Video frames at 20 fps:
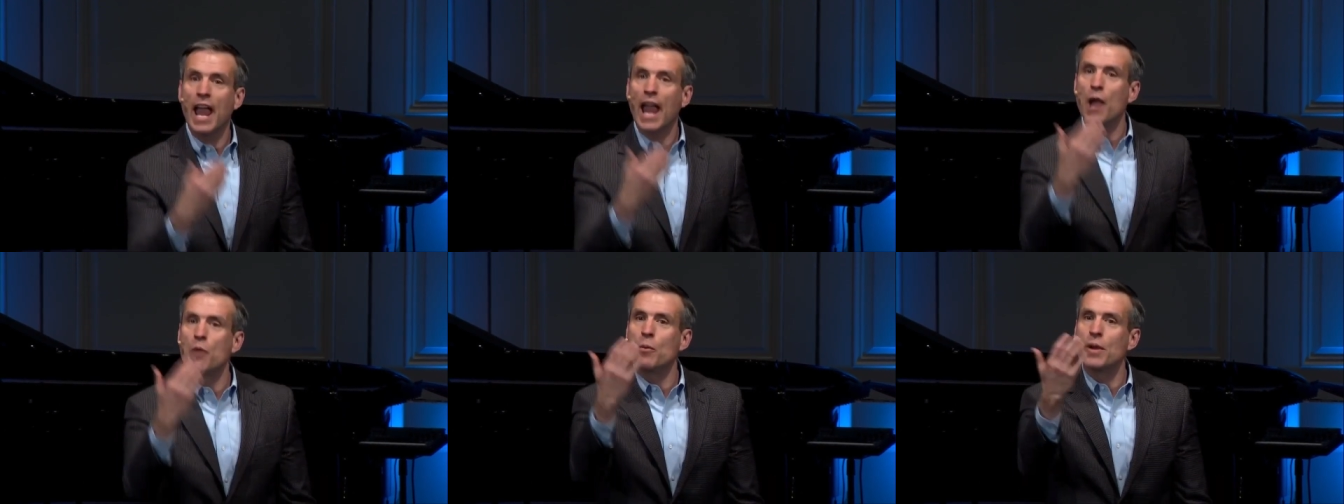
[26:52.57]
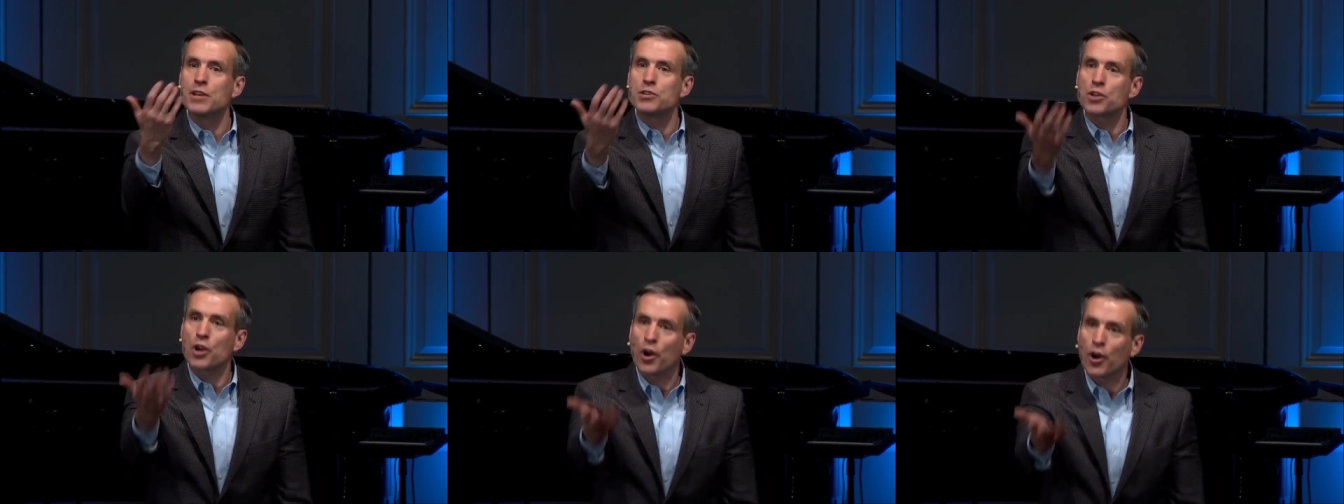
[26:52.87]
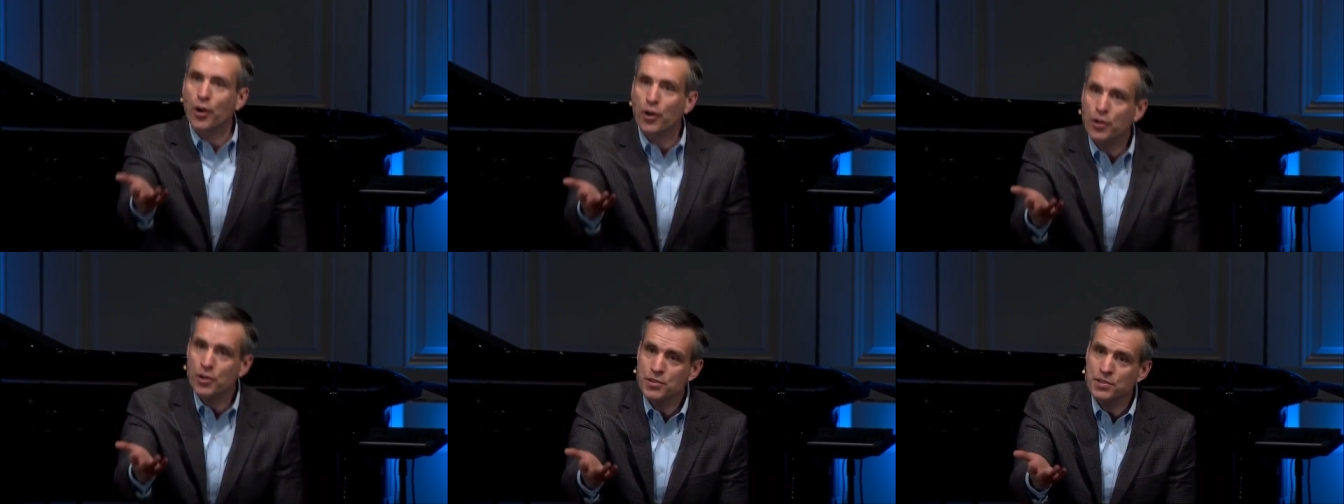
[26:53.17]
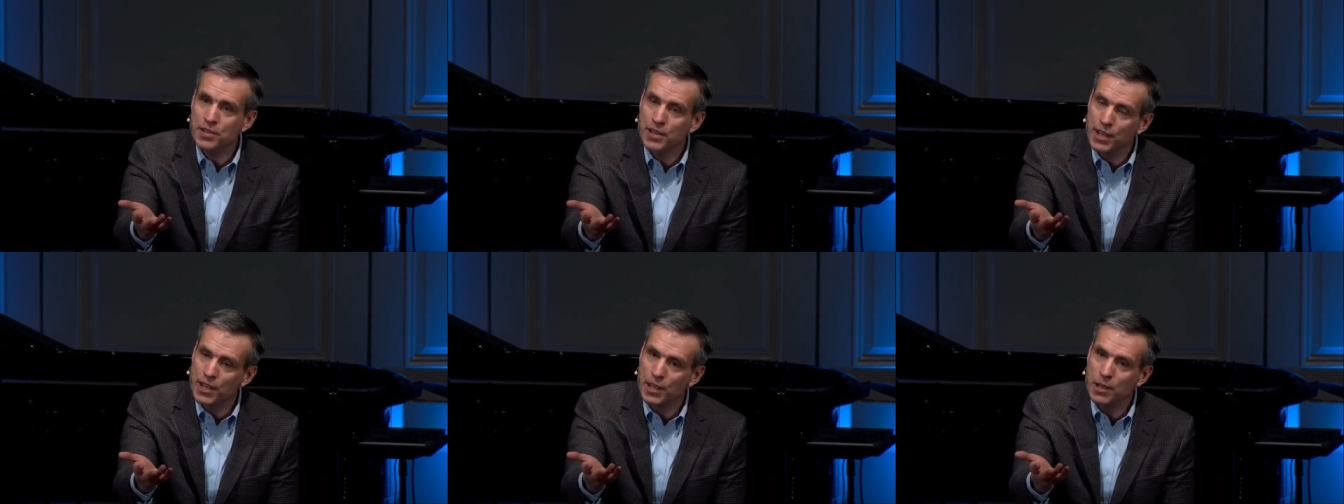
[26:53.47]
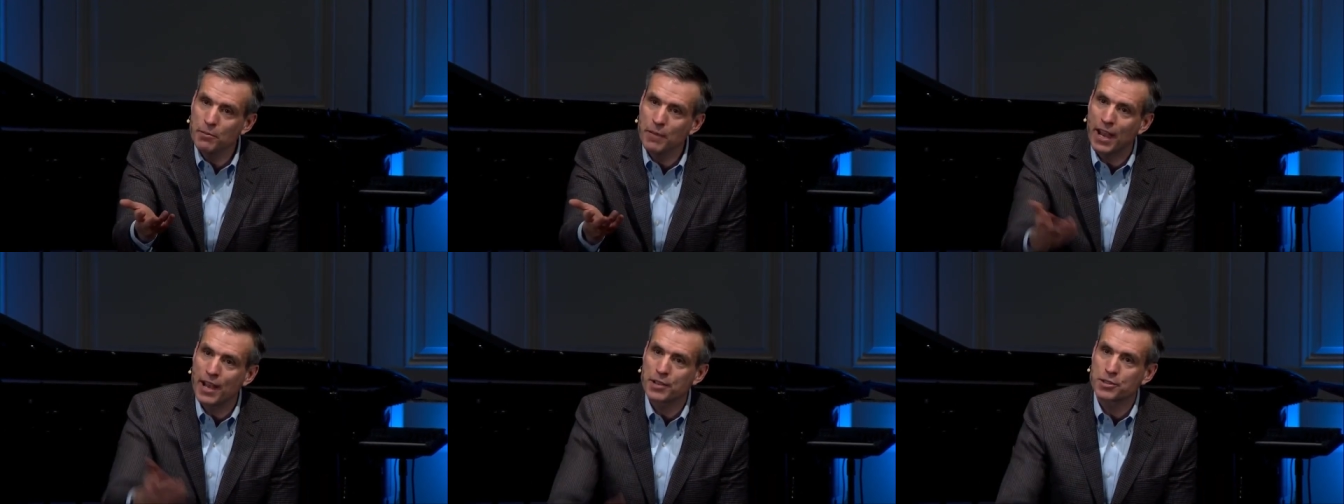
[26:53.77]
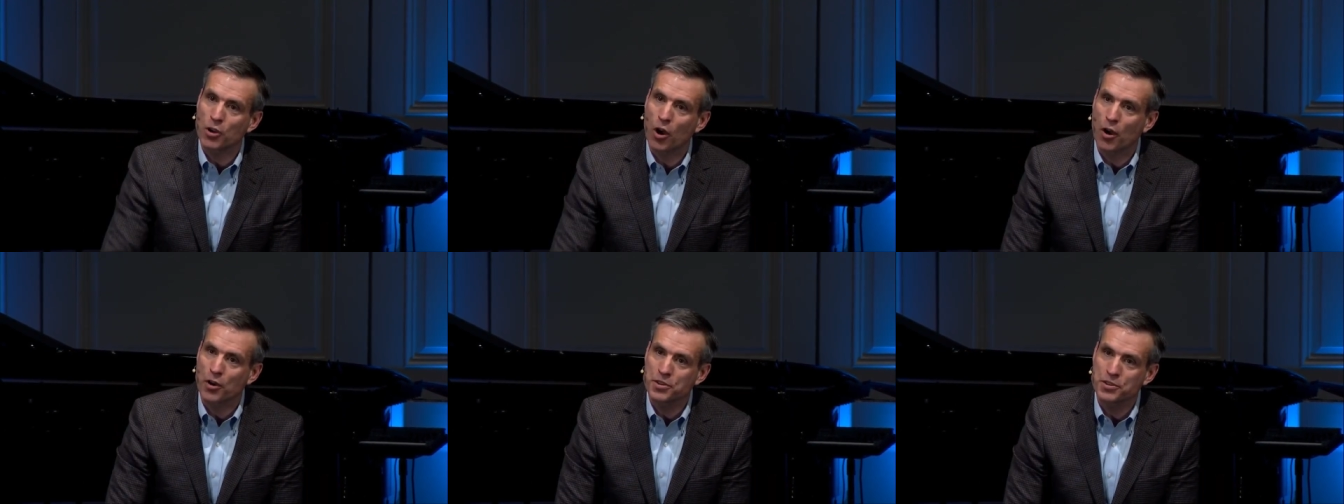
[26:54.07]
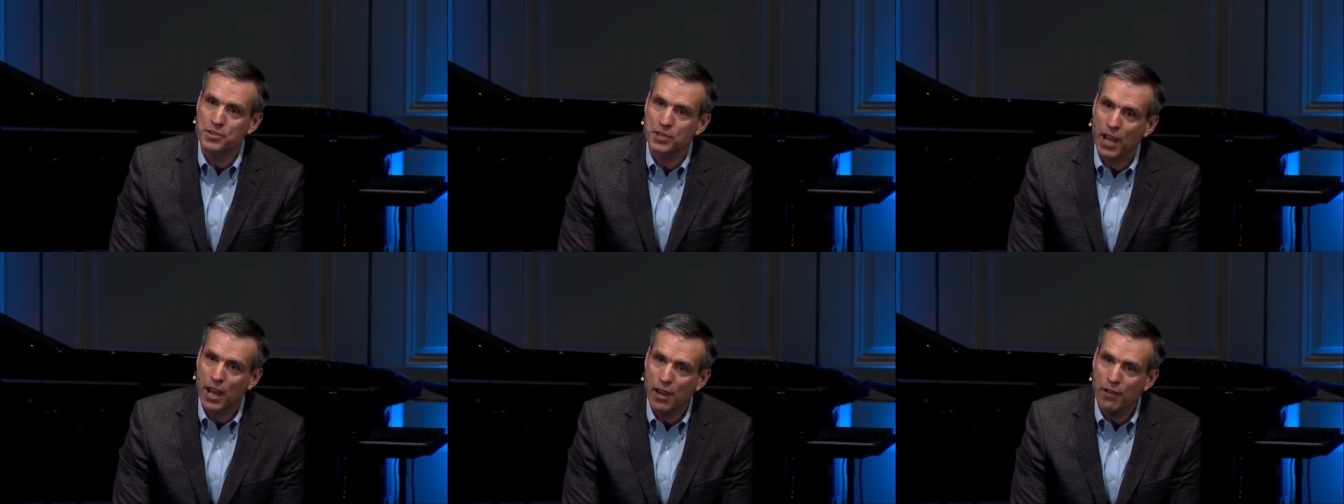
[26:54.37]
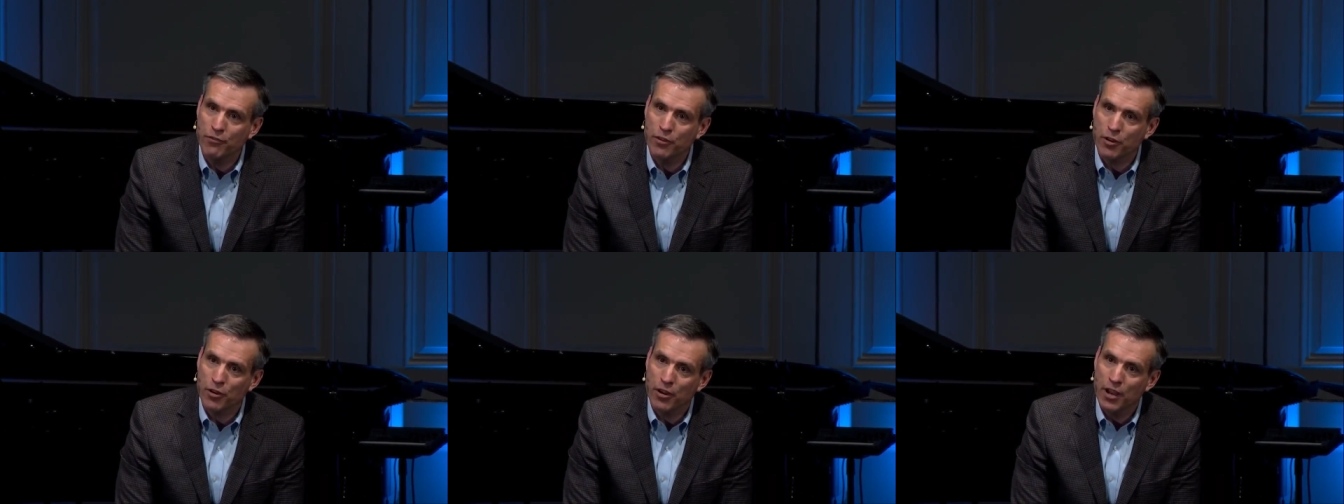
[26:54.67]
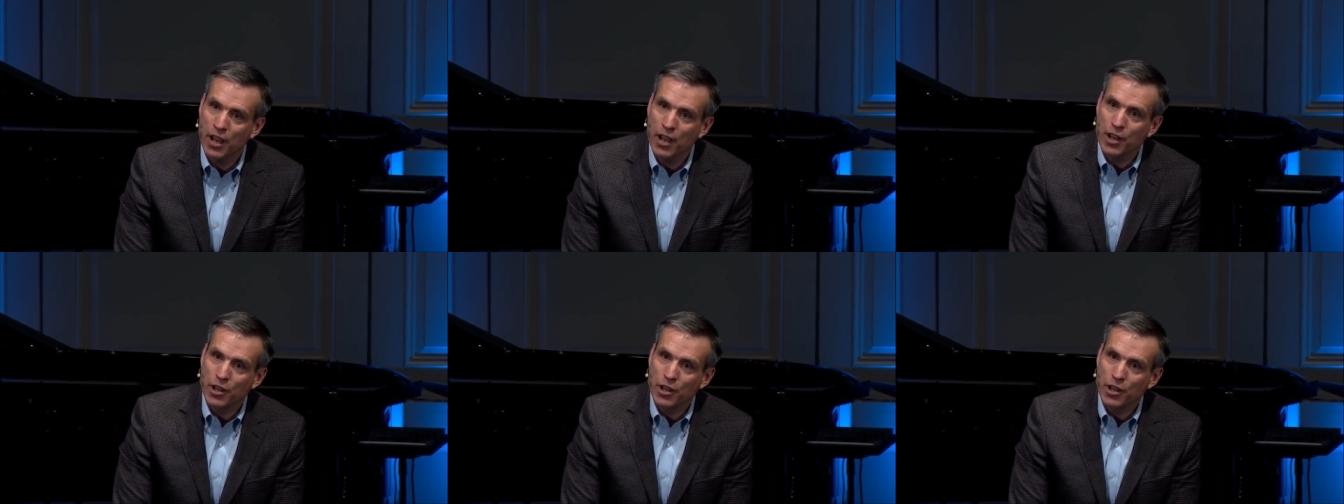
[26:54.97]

and we turn to Him as our Savior,